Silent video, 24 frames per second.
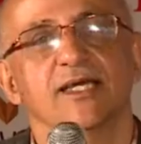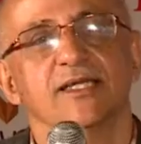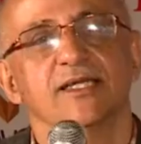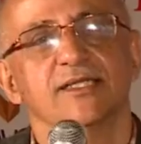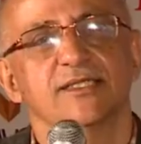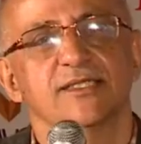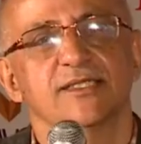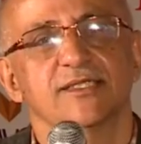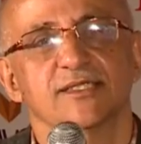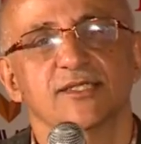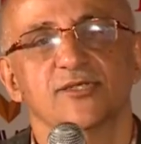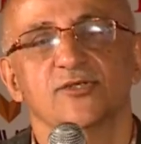I
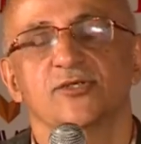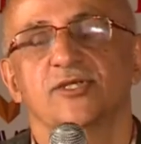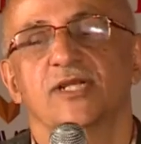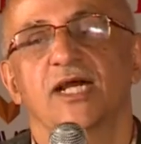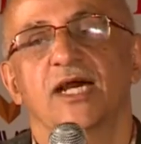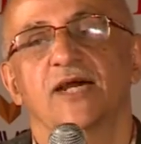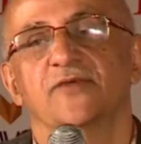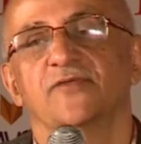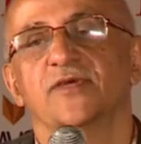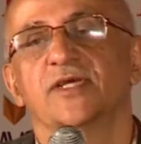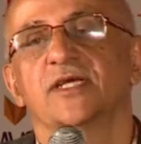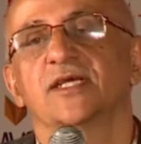insisted on
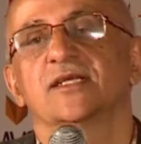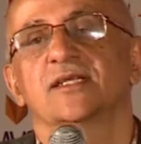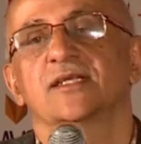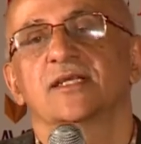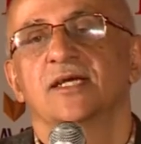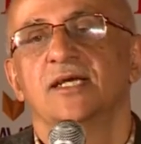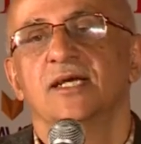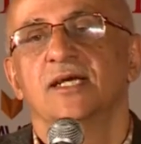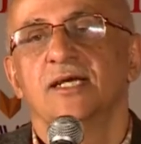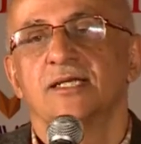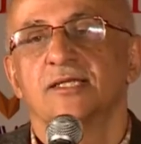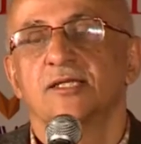having
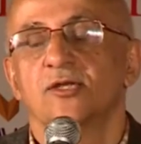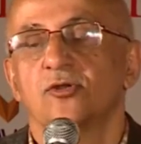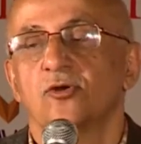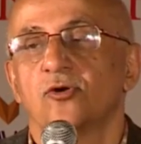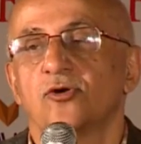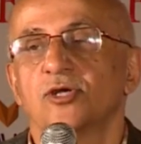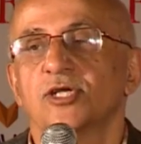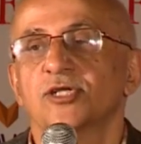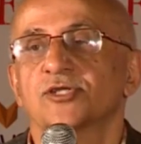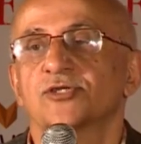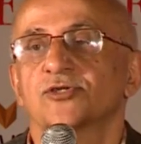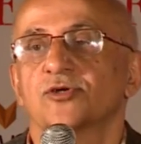it. The
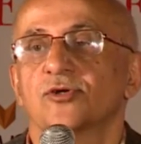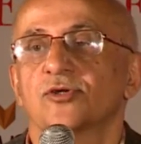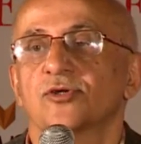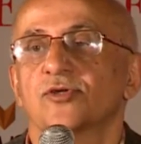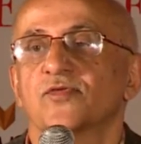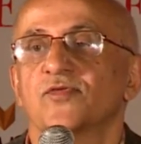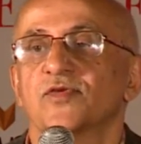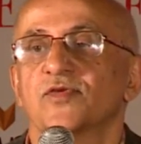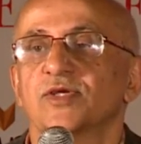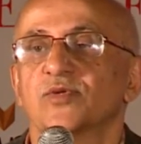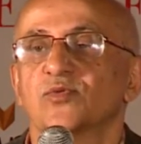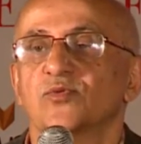long and short
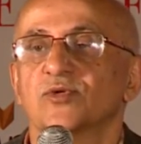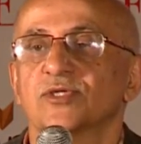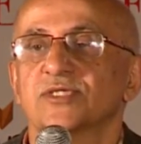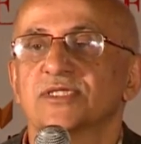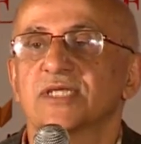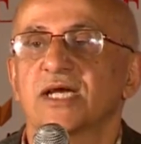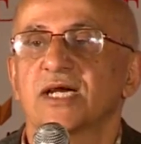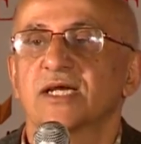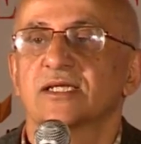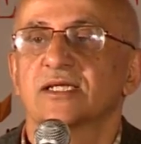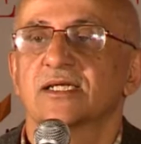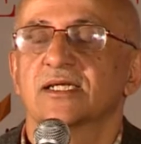of it
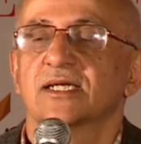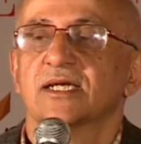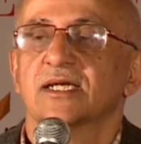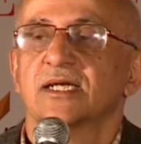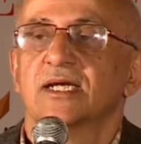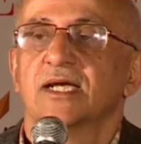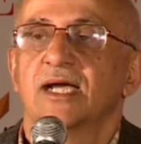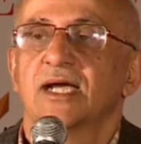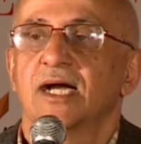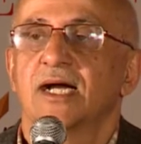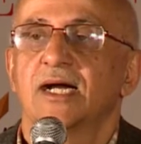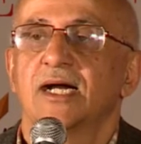was that
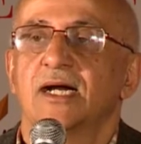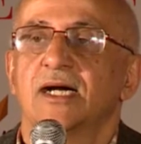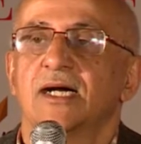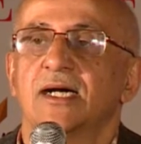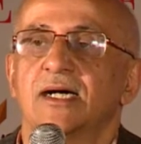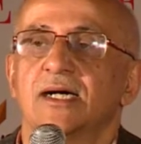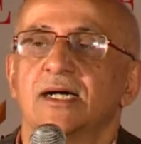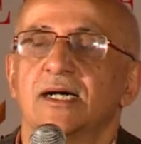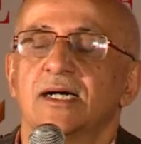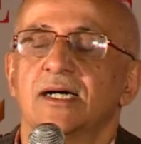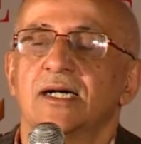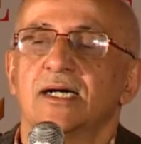
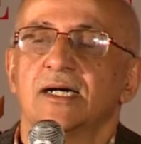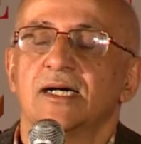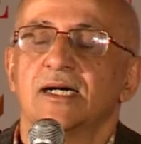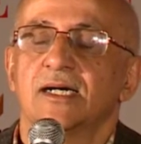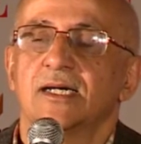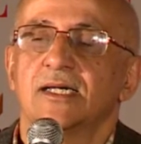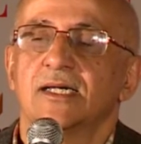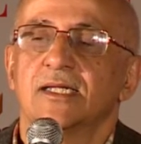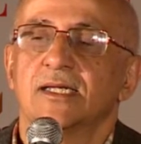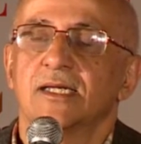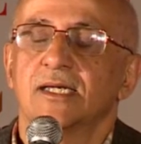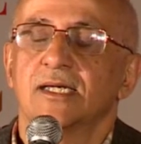uh,
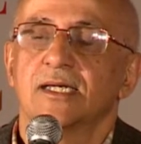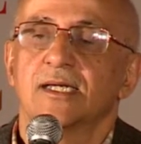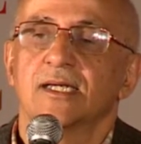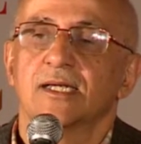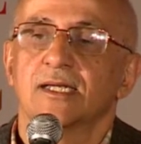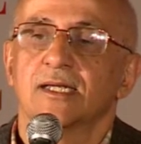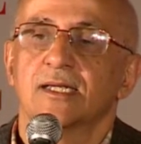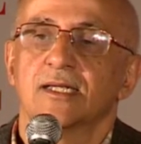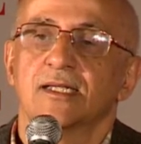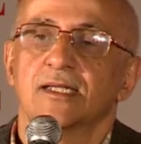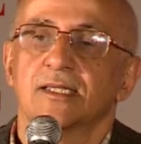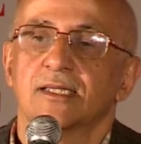
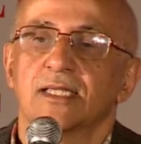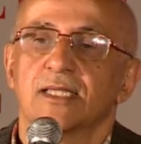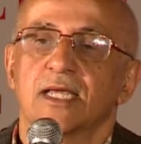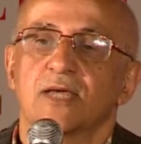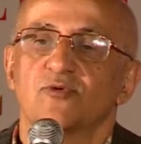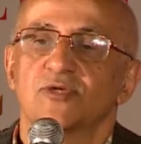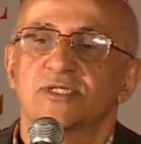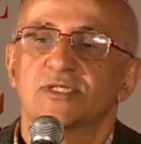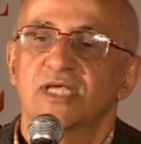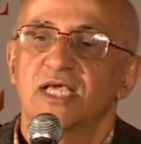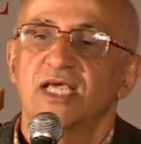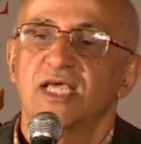
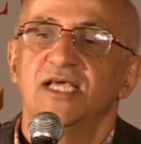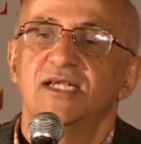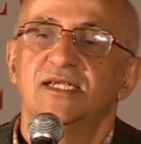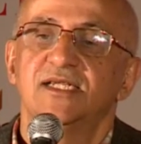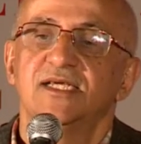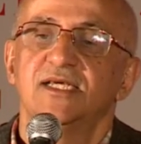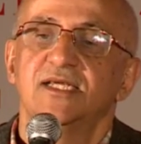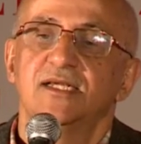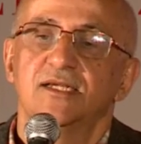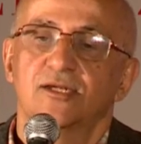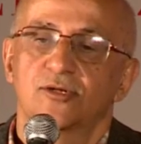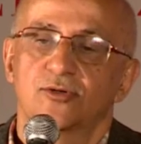there was
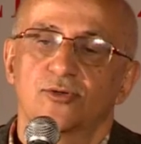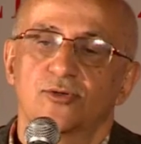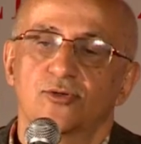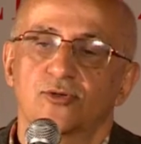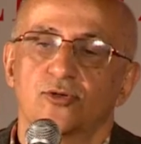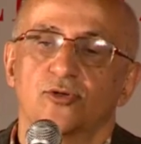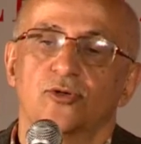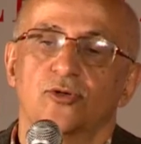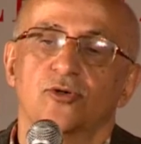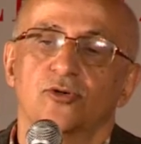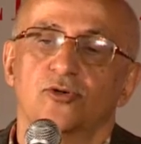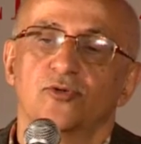eighteen
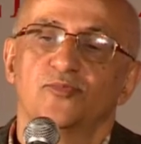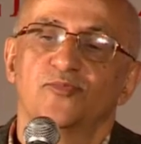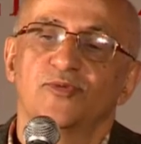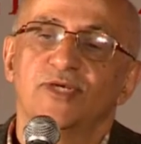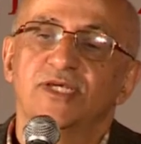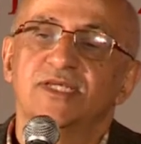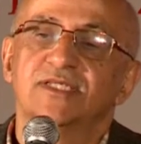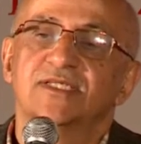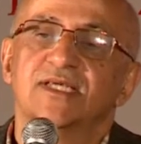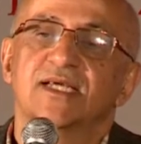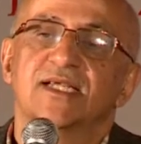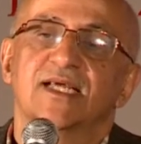crore
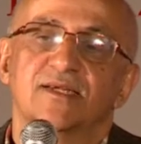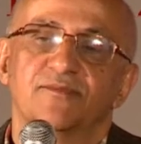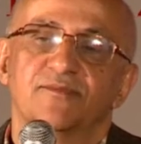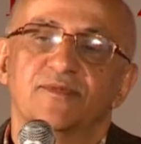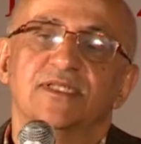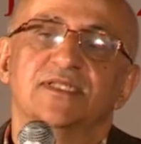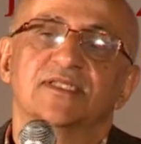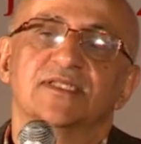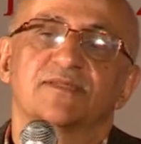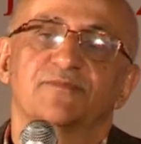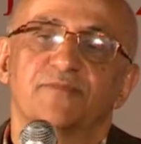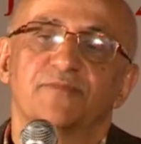rupees that had
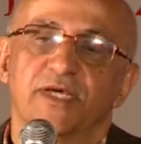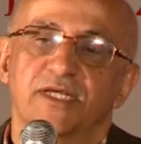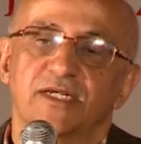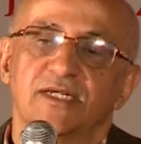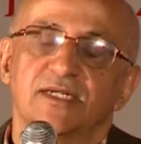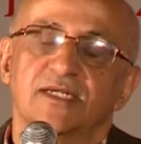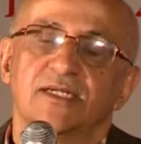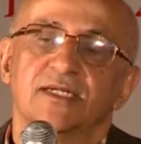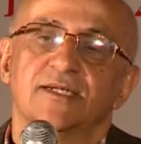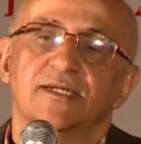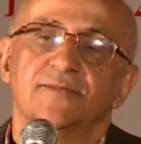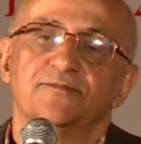been
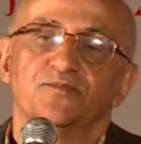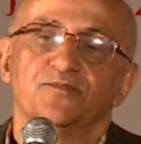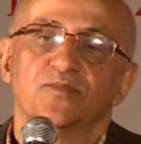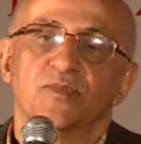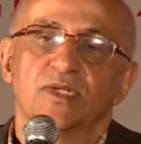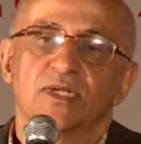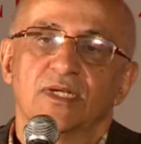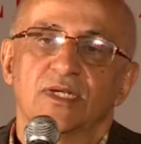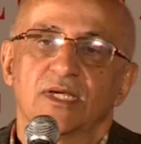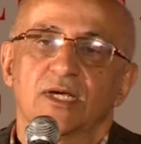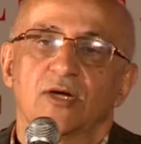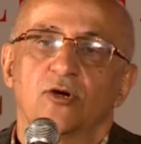spent,
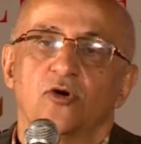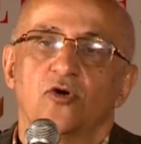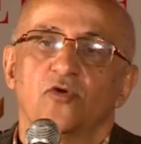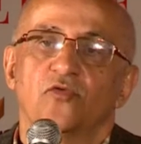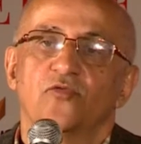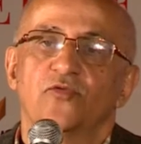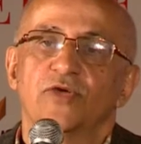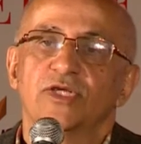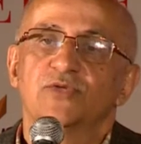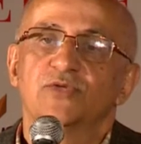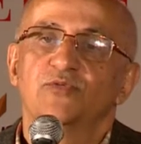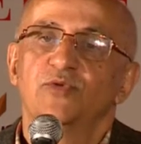
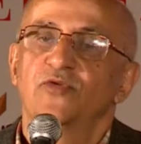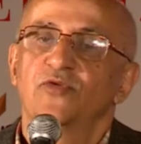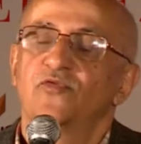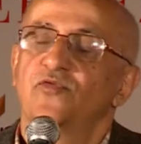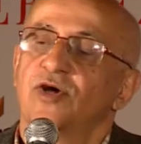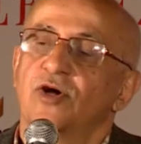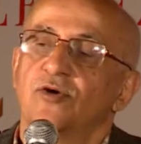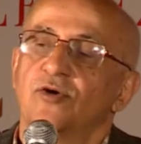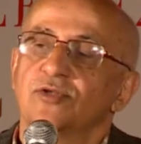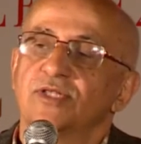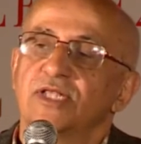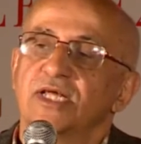of which we
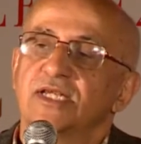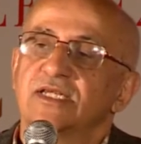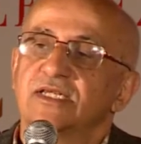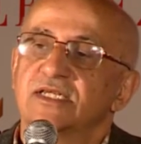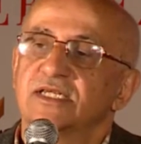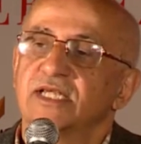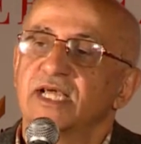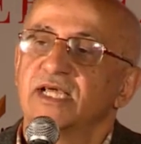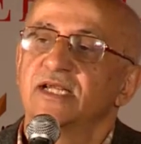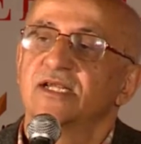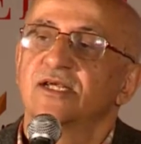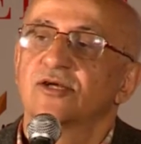found
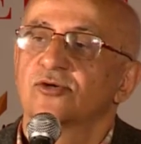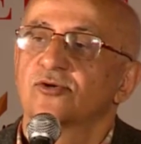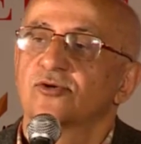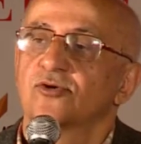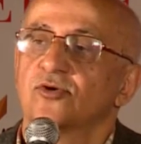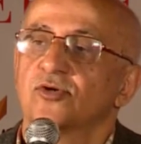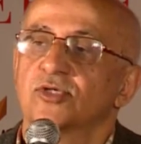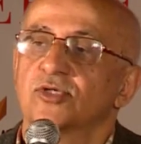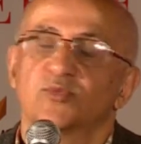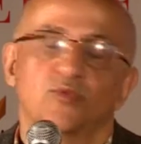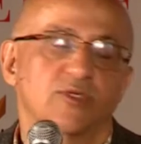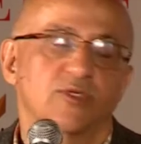that ten
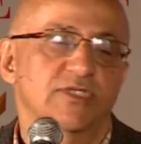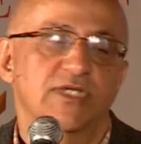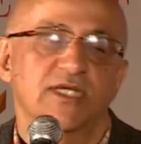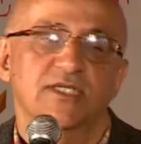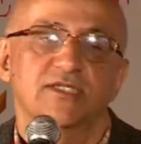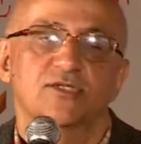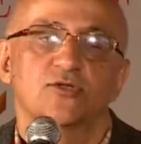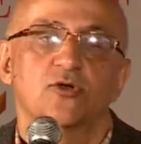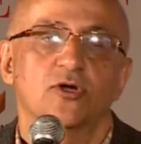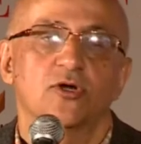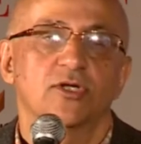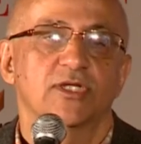crores was
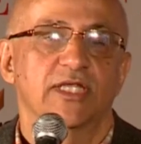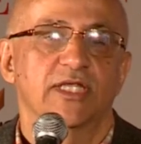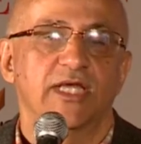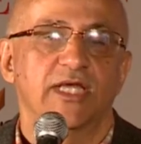just not